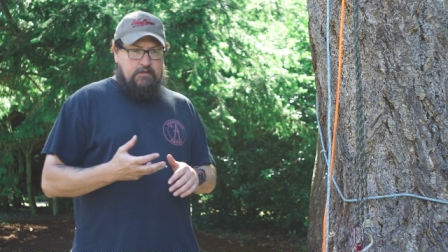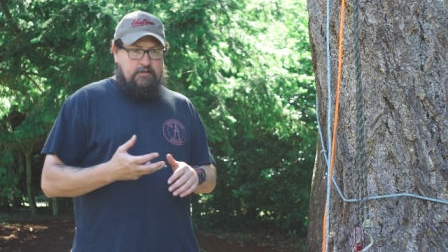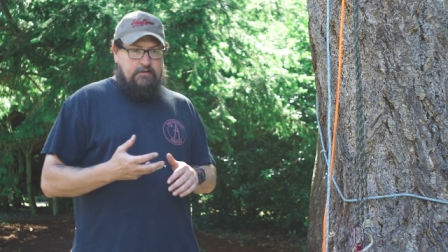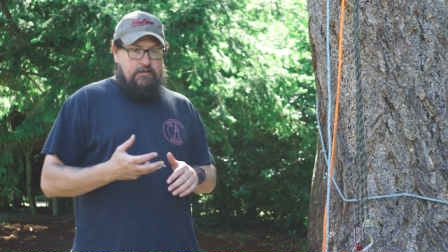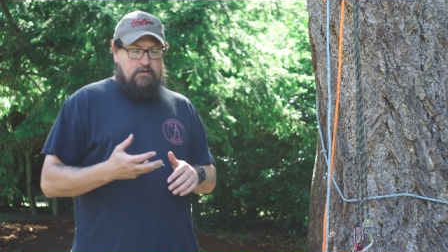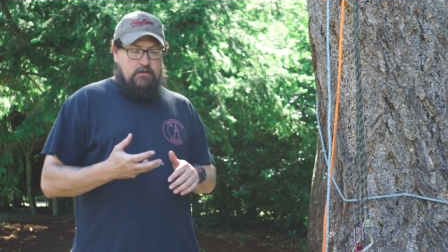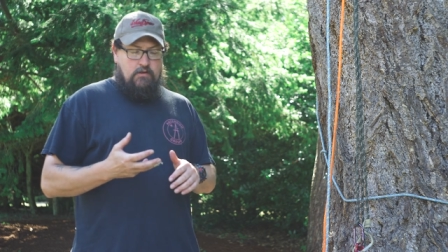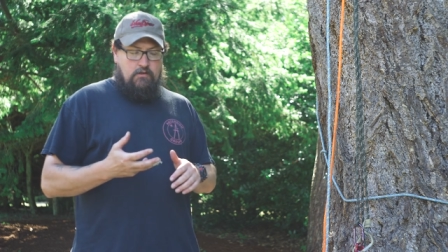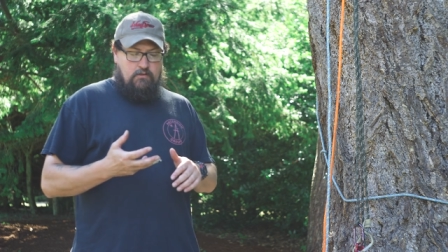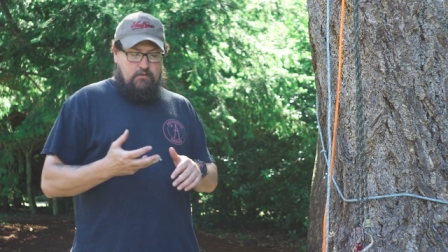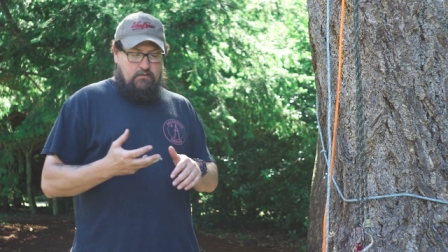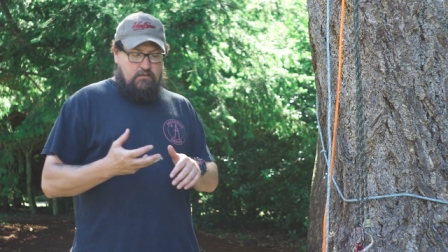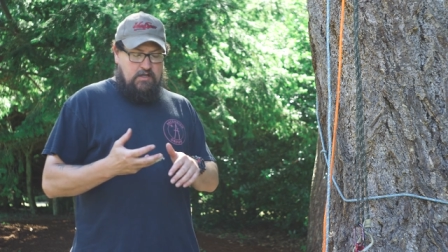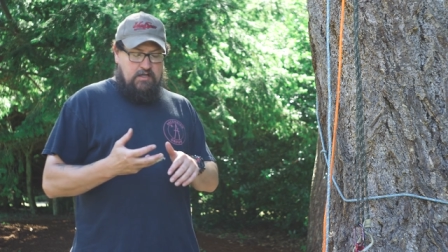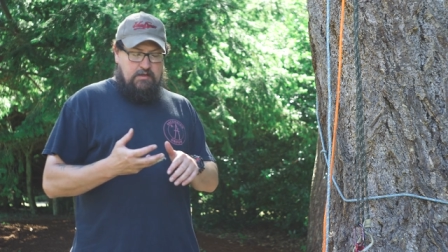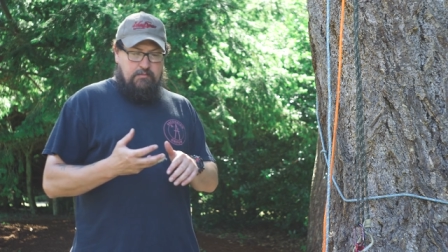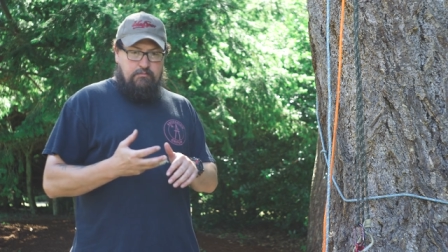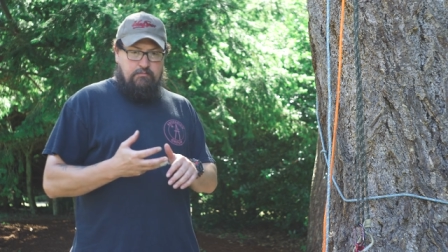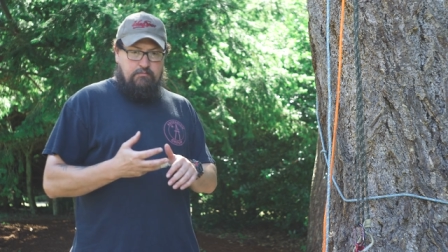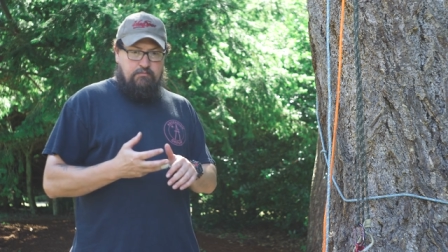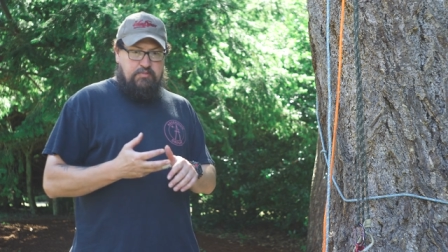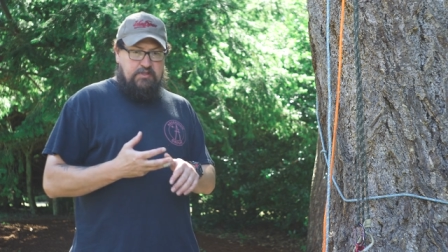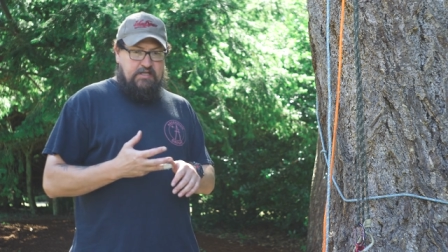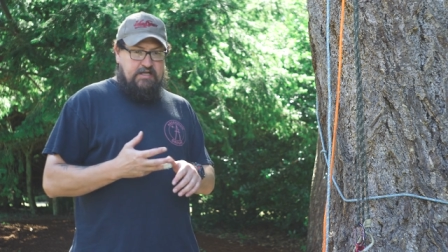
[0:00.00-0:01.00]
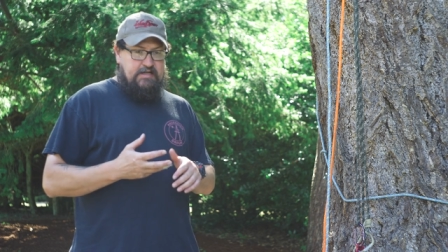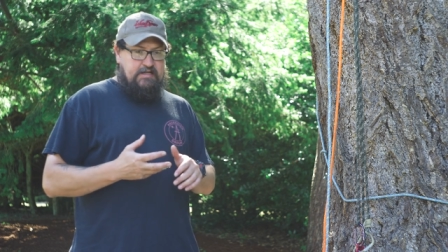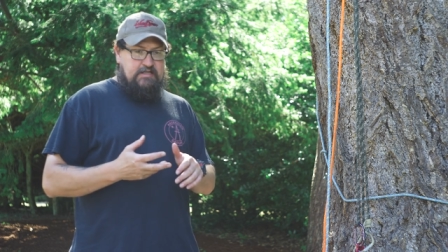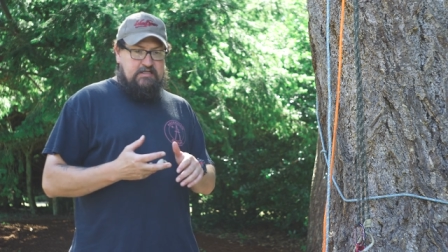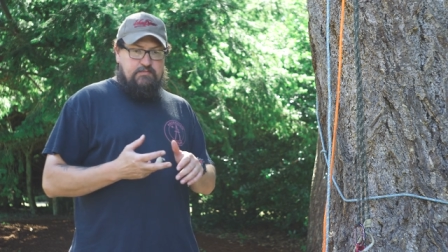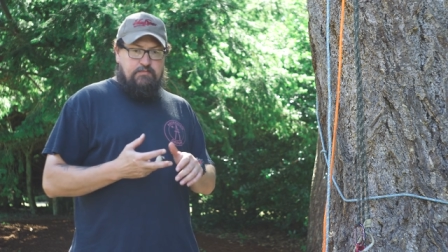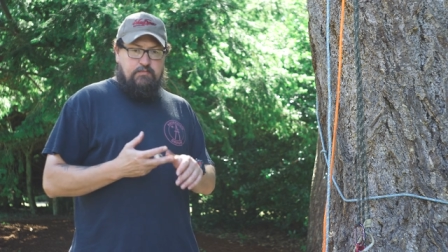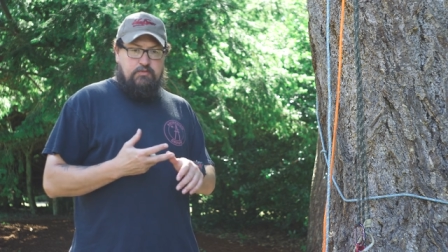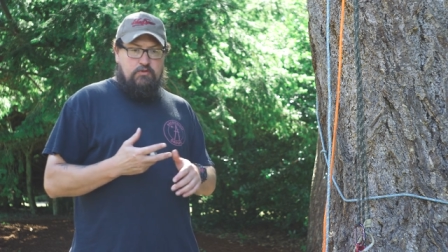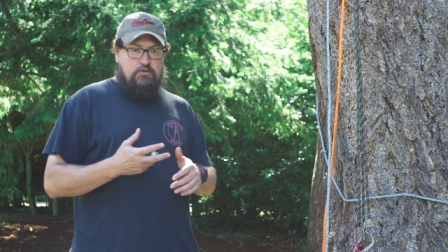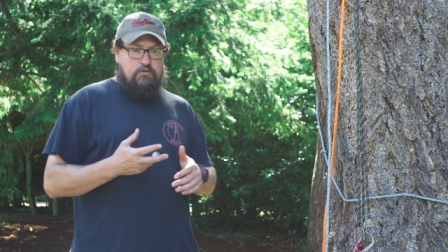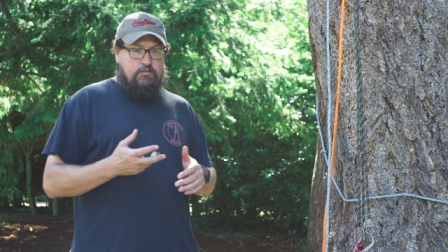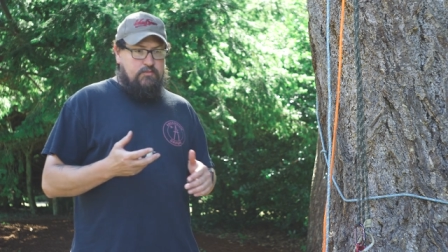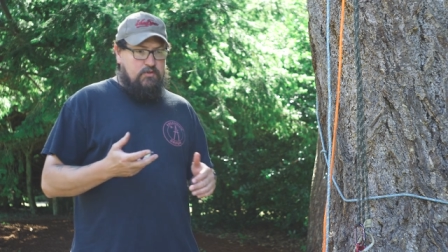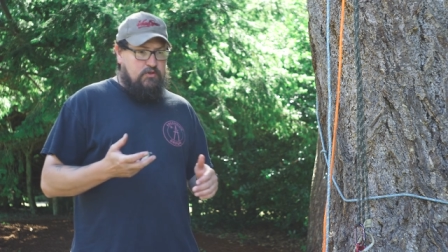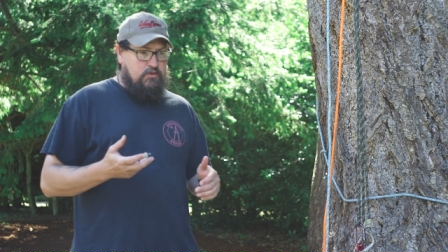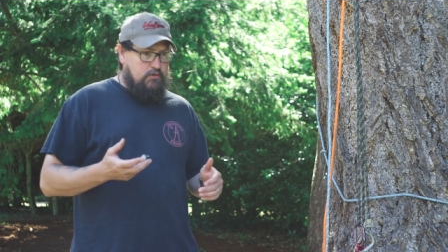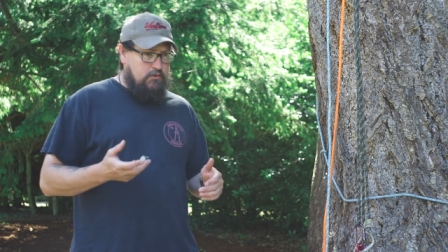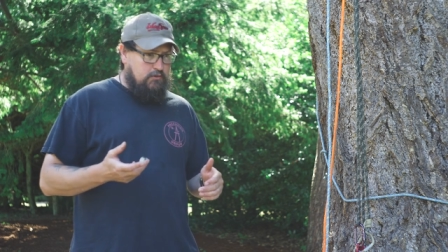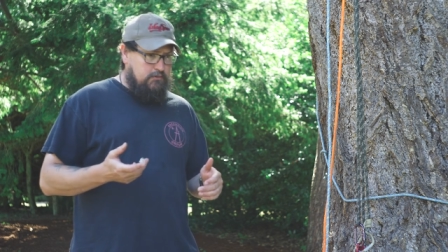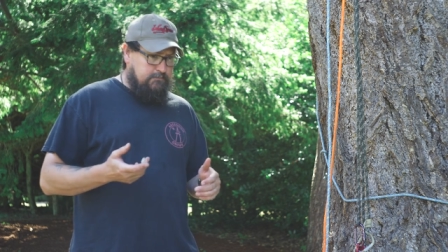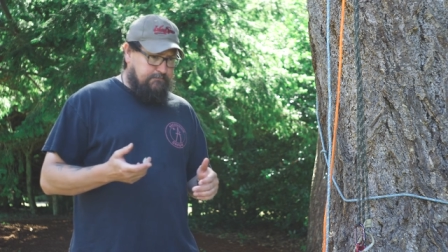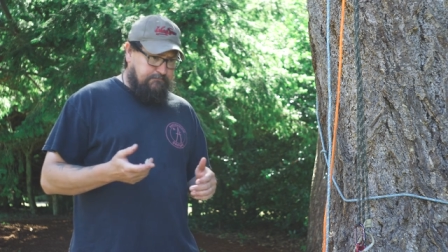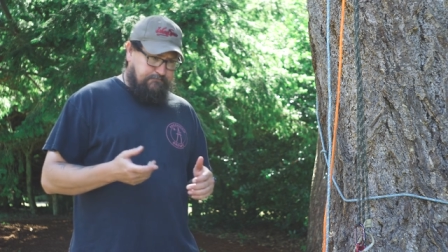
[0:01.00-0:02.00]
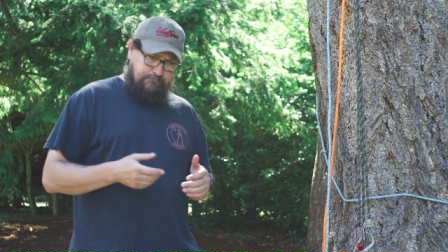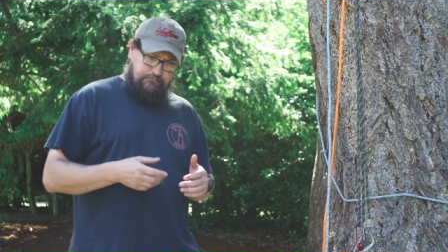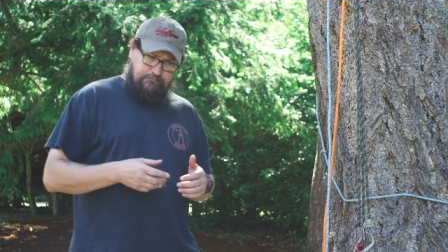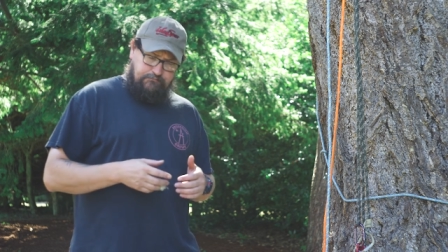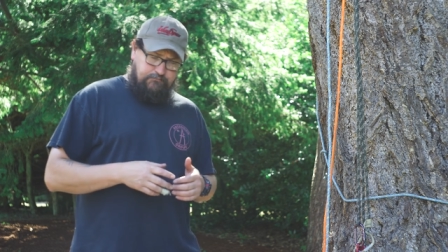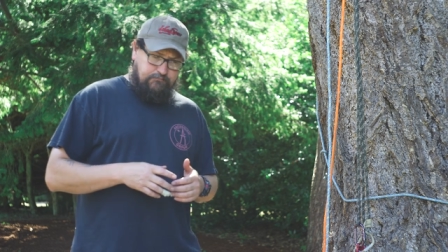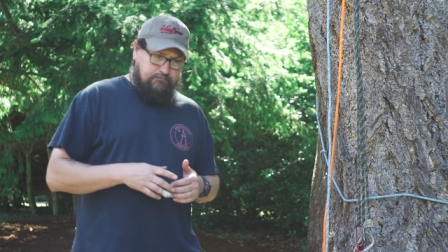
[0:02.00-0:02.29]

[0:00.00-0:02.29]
you know, uh, Blaze, Blue Moon,